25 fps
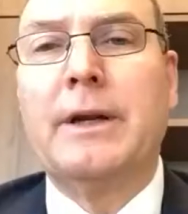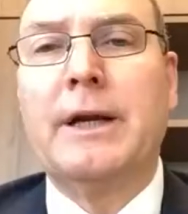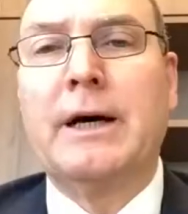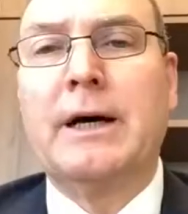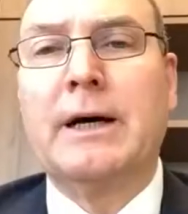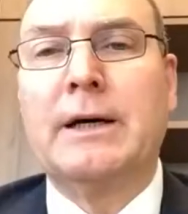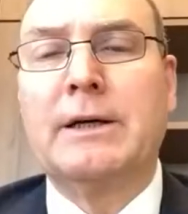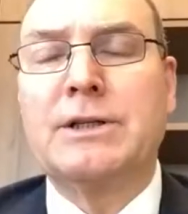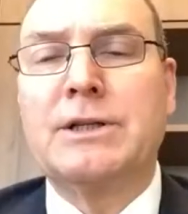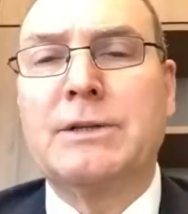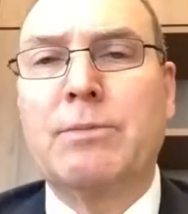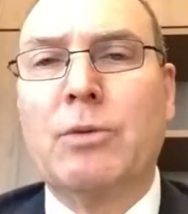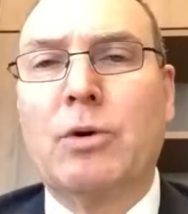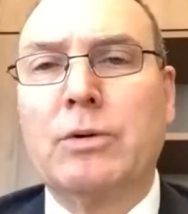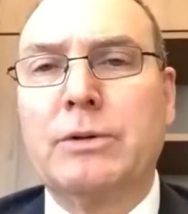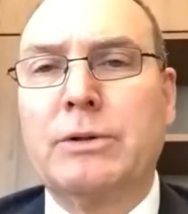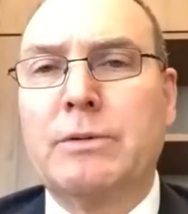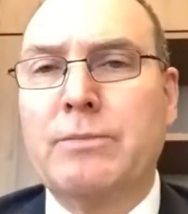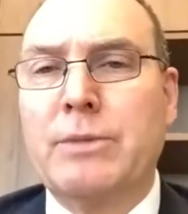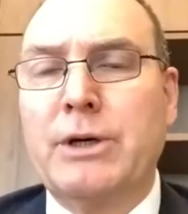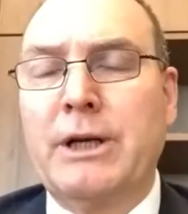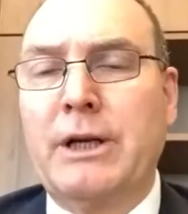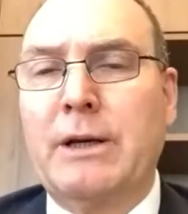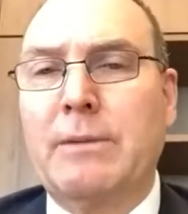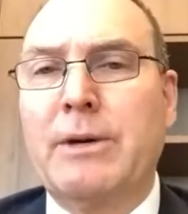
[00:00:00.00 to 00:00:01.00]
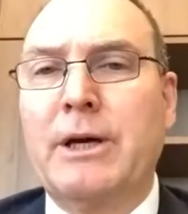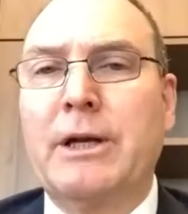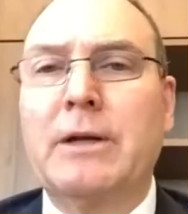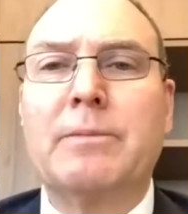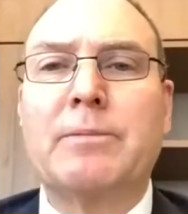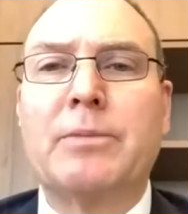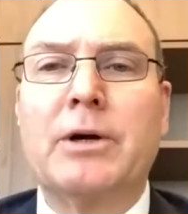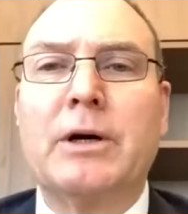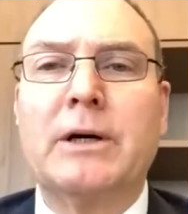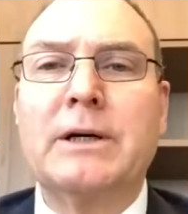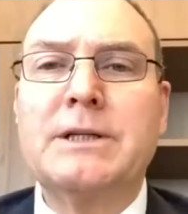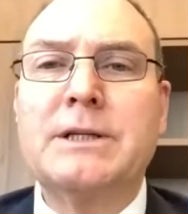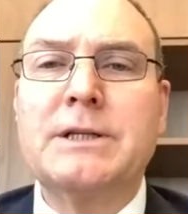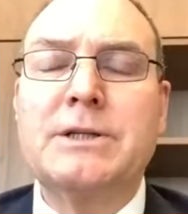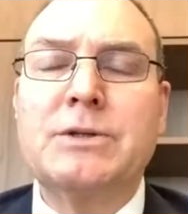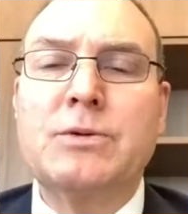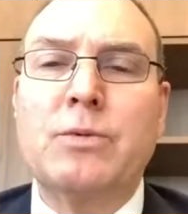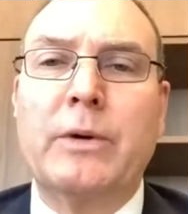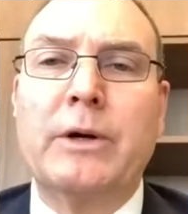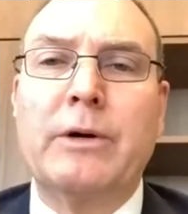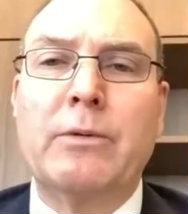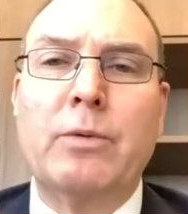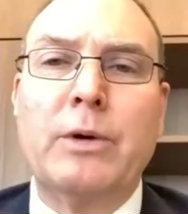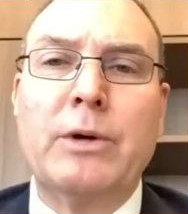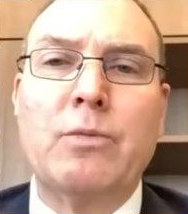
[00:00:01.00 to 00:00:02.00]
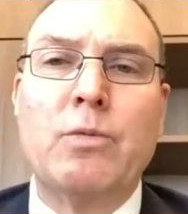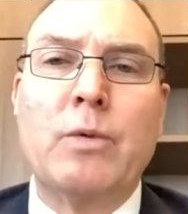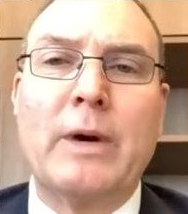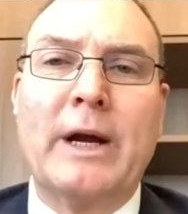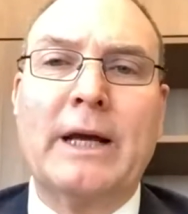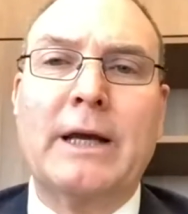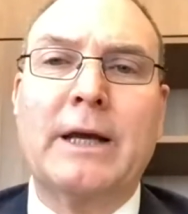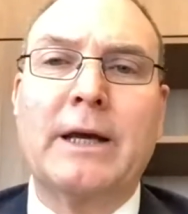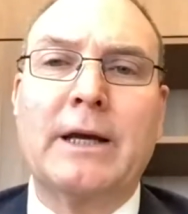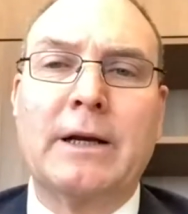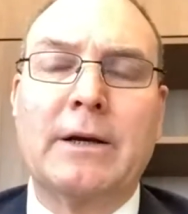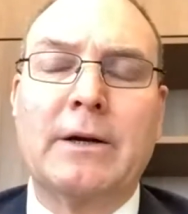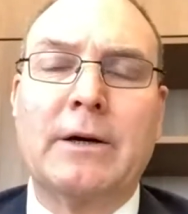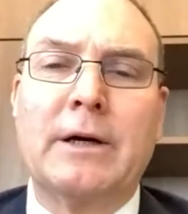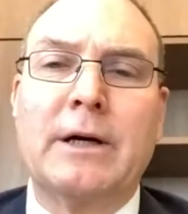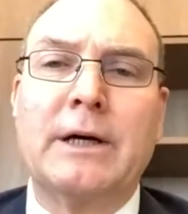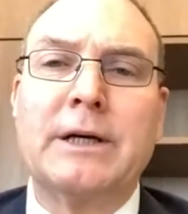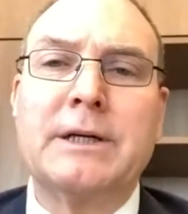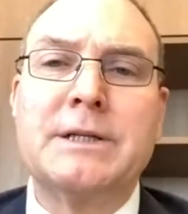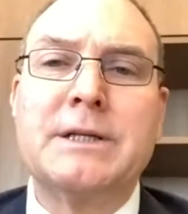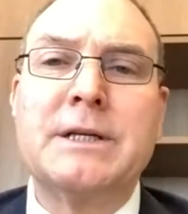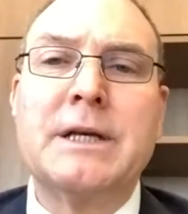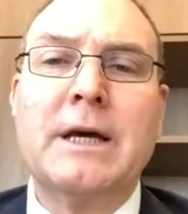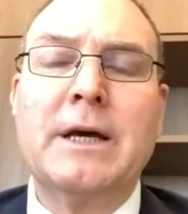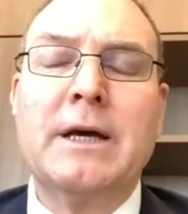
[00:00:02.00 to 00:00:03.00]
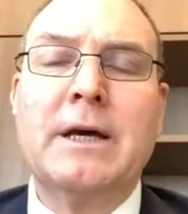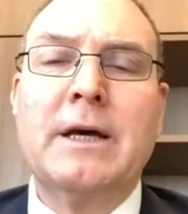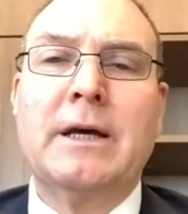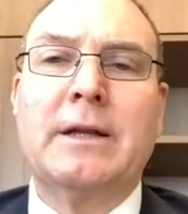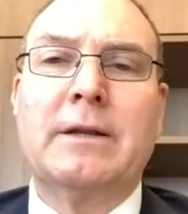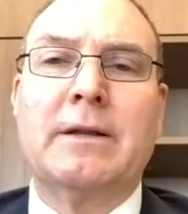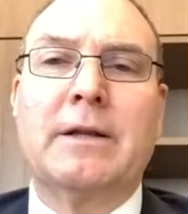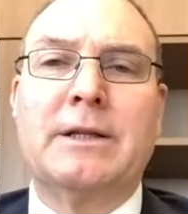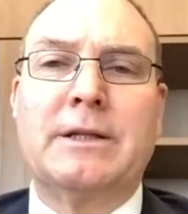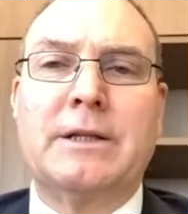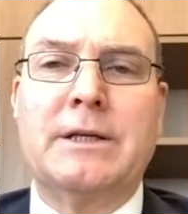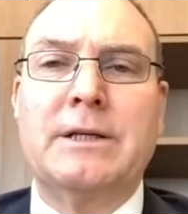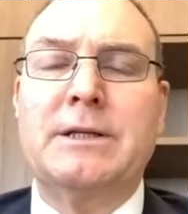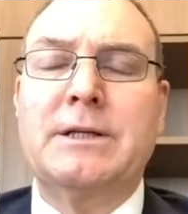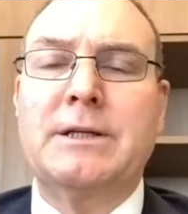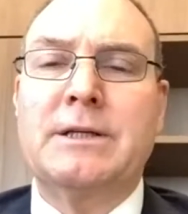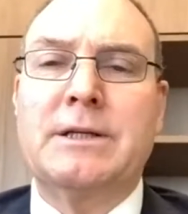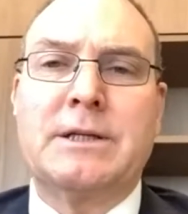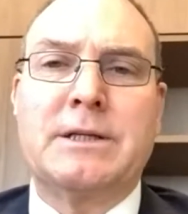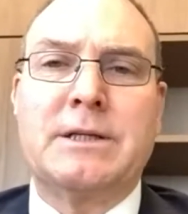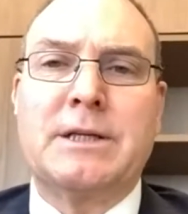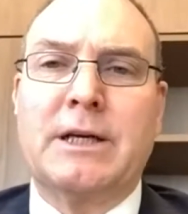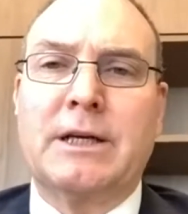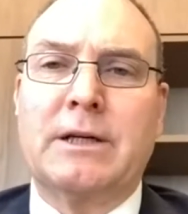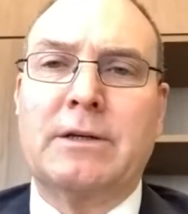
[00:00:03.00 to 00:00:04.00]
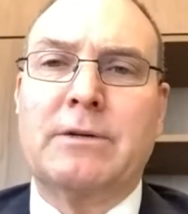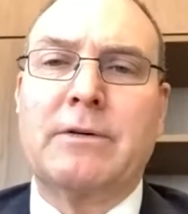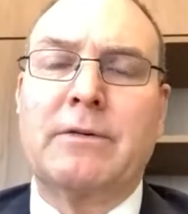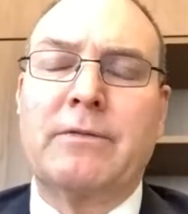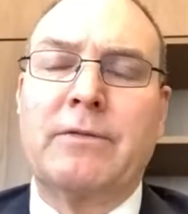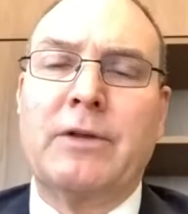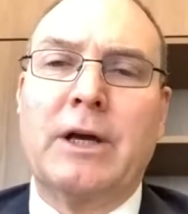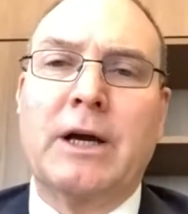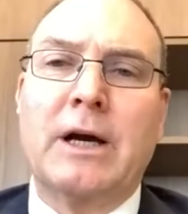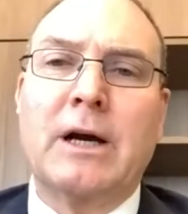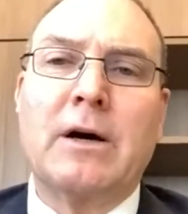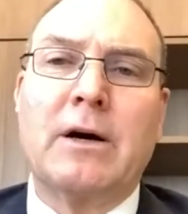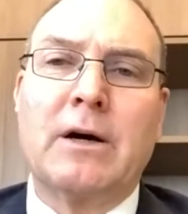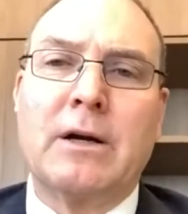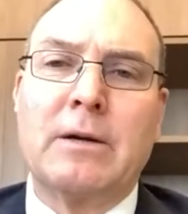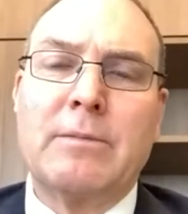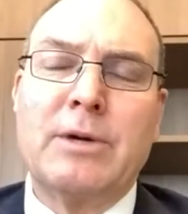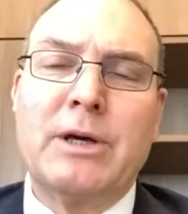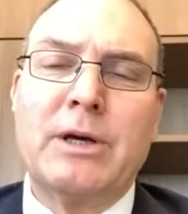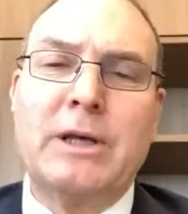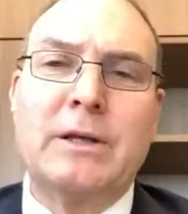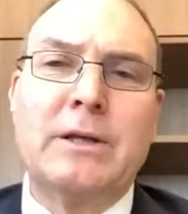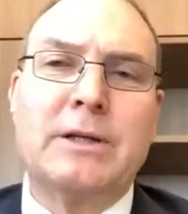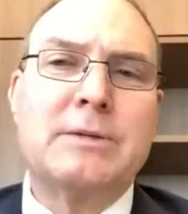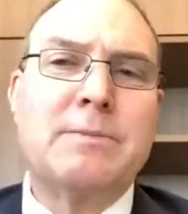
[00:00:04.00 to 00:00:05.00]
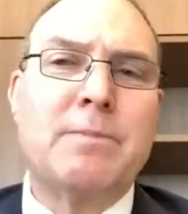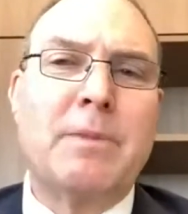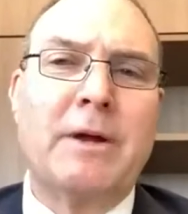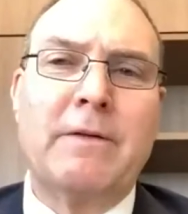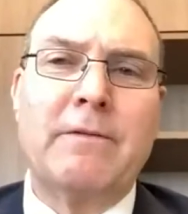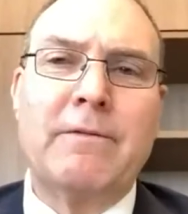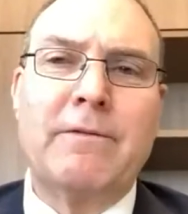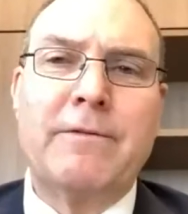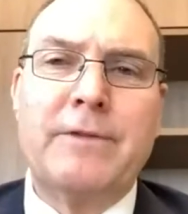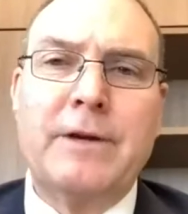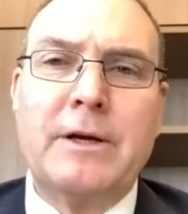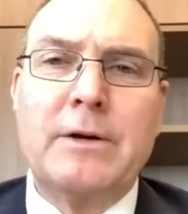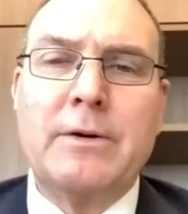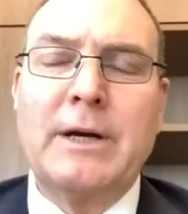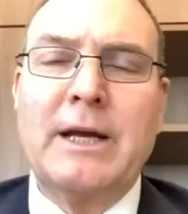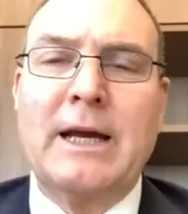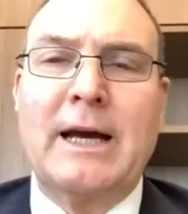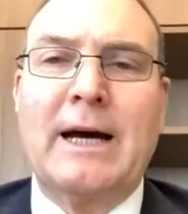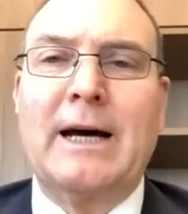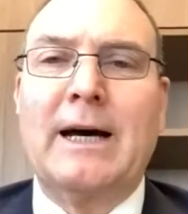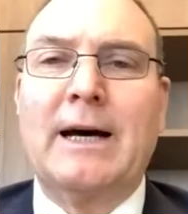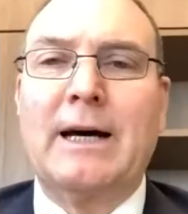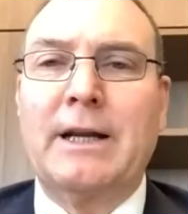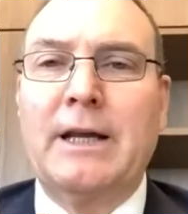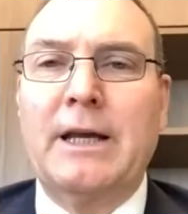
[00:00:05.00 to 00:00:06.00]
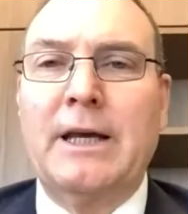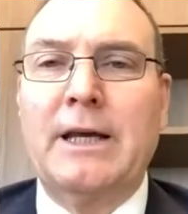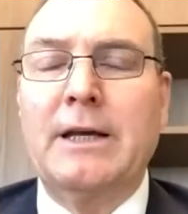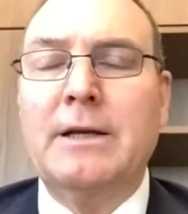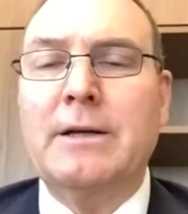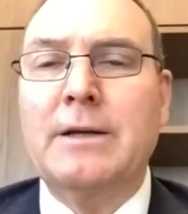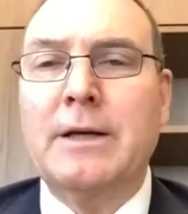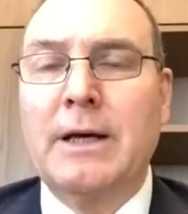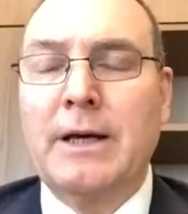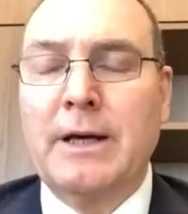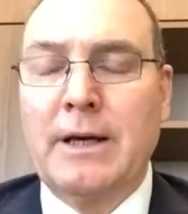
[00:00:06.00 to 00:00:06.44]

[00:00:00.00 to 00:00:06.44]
small to medium enterprises, where we recognise that this is a sector of the economy that's been very hard hit.